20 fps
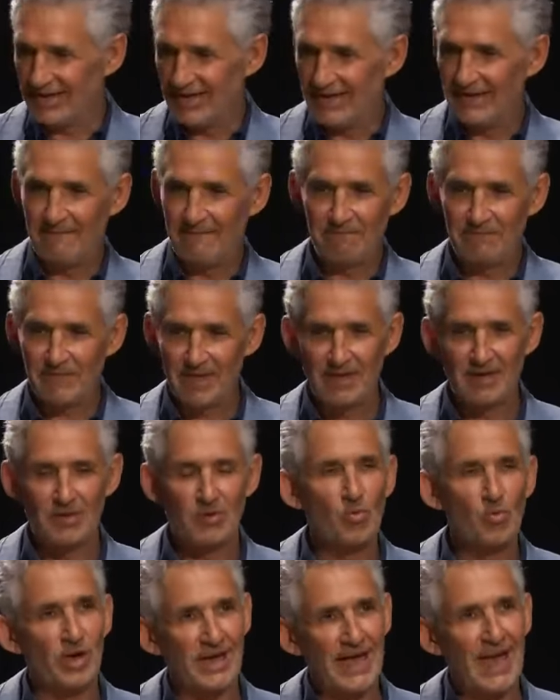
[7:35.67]
Uh,
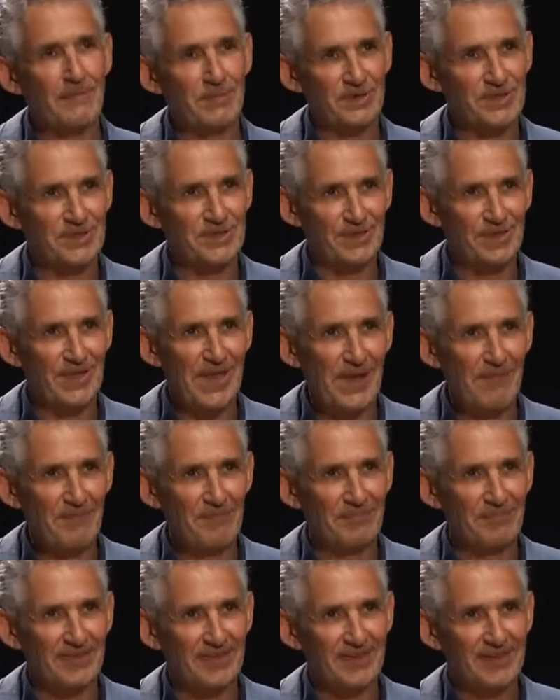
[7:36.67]
what happens to
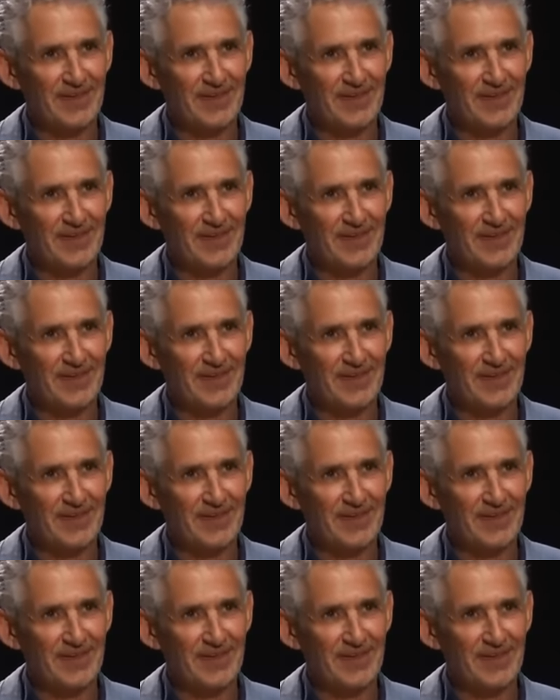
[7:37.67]
them?